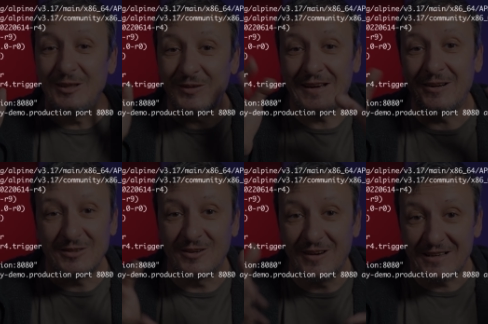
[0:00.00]
you
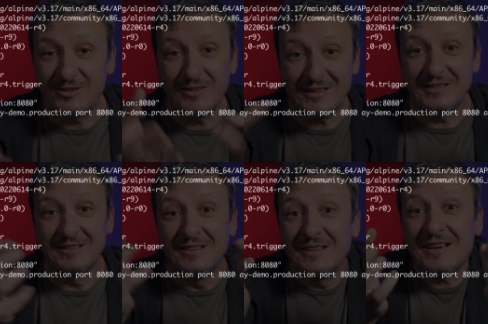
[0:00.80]
cannot connect to
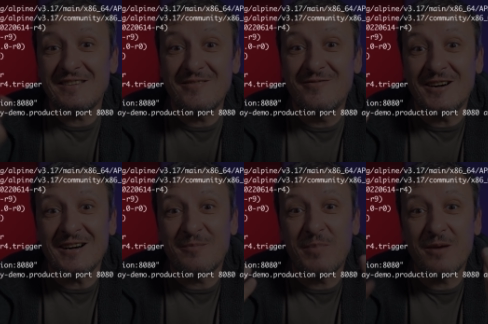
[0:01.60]
it. Doesn't
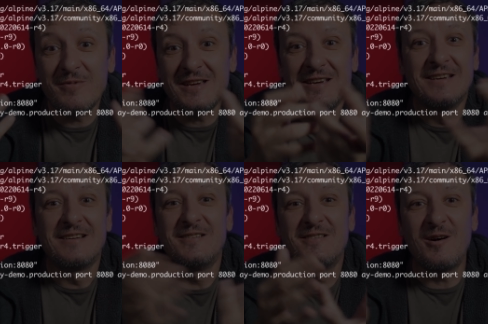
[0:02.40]
work, baby.
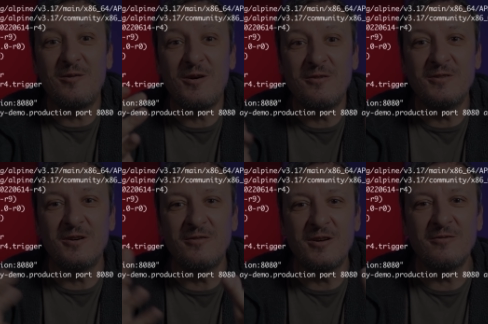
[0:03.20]
No, no,
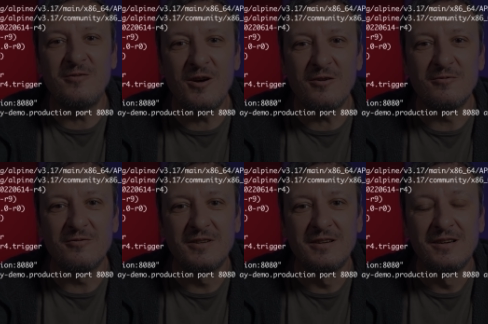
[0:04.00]
no, no, no.